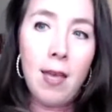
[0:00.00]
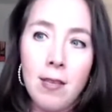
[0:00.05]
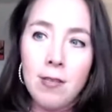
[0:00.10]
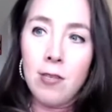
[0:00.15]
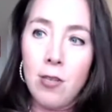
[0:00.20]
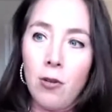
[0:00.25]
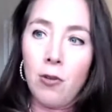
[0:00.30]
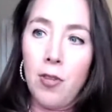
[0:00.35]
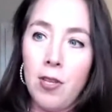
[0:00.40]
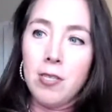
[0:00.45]

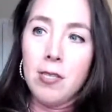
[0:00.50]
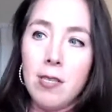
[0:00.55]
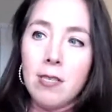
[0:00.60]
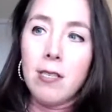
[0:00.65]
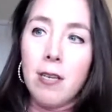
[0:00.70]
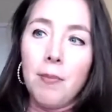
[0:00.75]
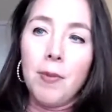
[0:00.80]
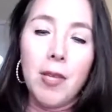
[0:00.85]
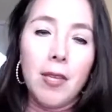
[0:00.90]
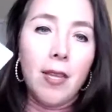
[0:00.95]
So this
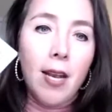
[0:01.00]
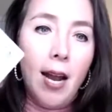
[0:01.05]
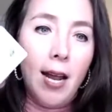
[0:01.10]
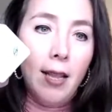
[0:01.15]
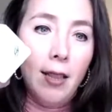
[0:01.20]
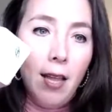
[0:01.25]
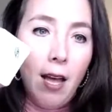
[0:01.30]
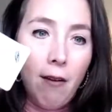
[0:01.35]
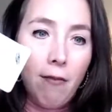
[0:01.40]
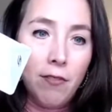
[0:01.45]
is something that
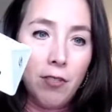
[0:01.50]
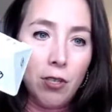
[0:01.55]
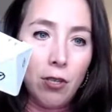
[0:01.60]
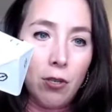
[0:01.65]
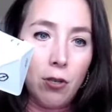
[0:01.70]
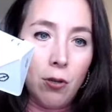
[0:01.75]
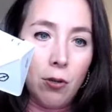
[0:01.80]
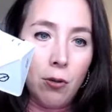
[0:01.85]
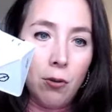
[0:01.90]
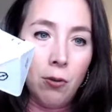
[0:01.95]
I love
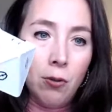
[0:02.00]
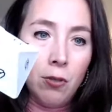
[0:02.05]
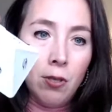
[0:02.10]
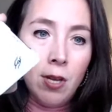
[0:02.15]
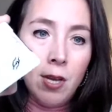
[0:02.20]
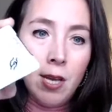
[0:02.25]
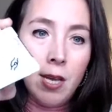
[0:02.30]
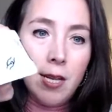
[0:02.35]
to use.